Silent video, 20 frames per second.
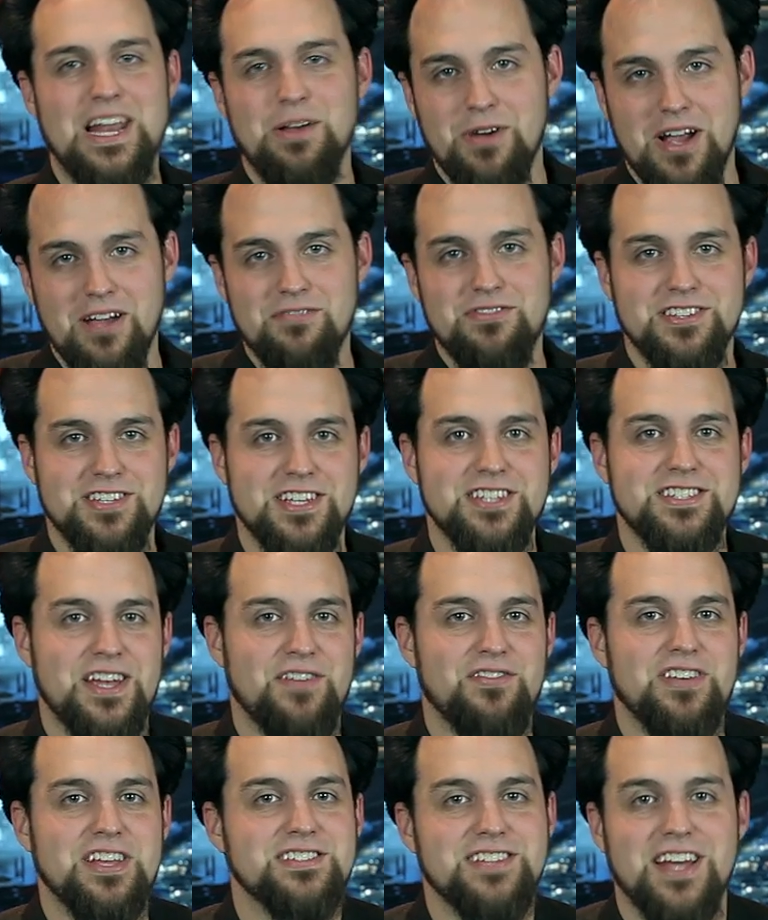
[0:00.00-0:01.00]
Anyway, if the
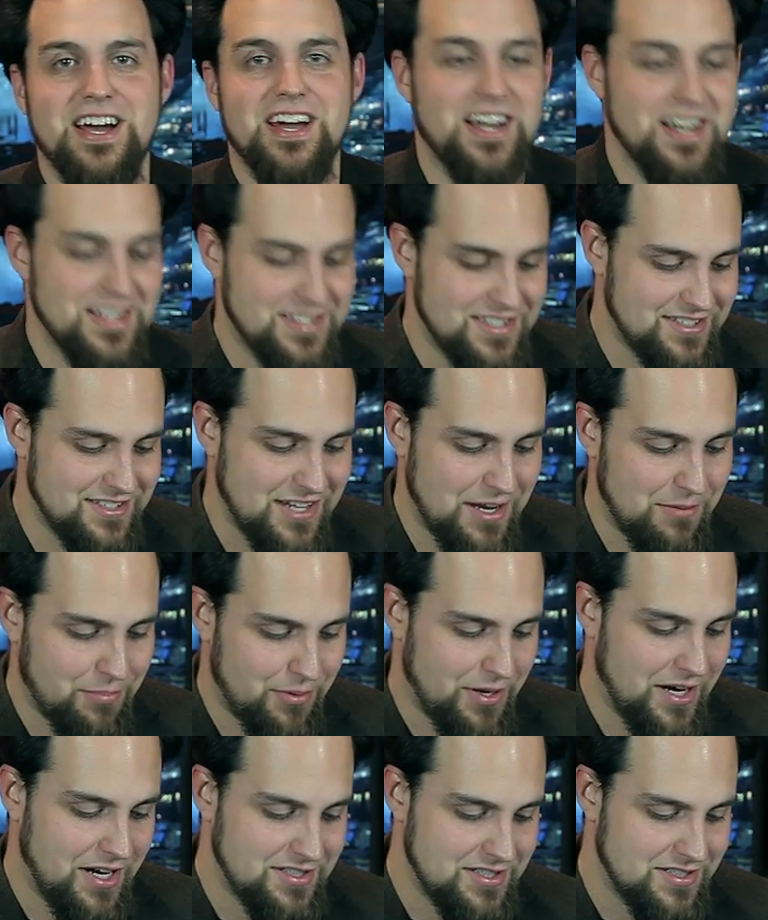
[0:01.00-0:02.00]
670 is out and it's the same
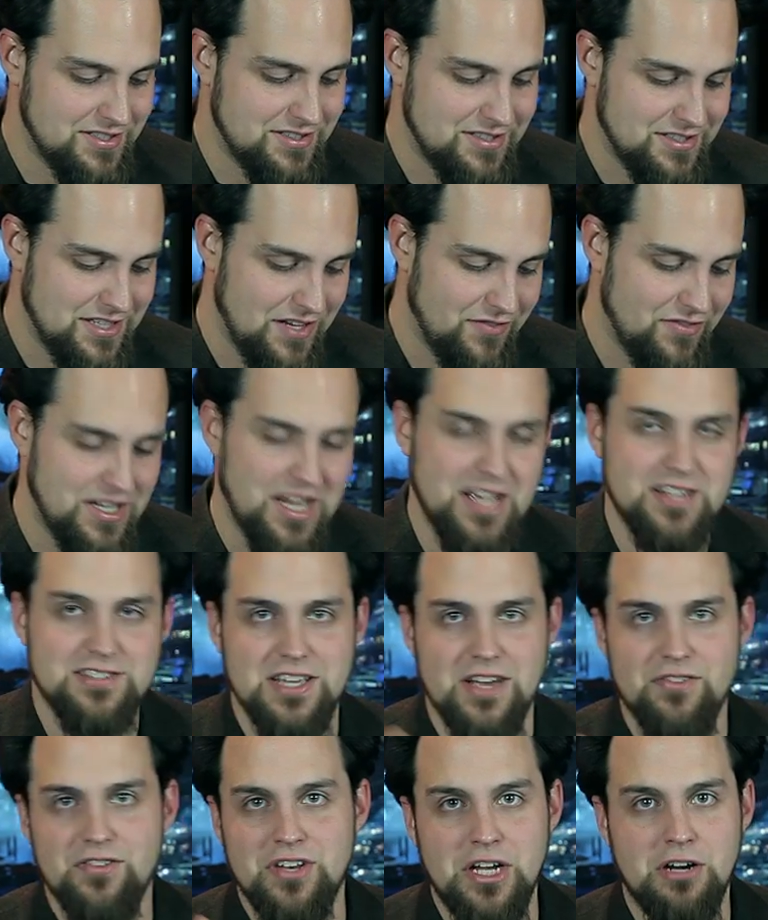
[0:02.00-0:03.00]
price as the
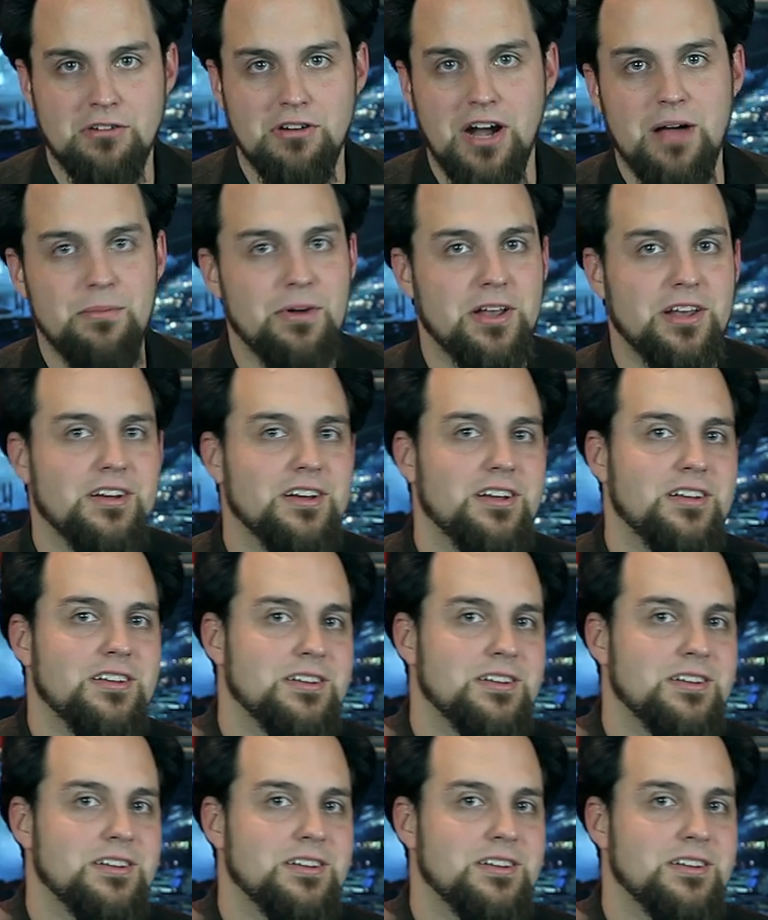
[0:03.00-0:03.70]
7870, grab it.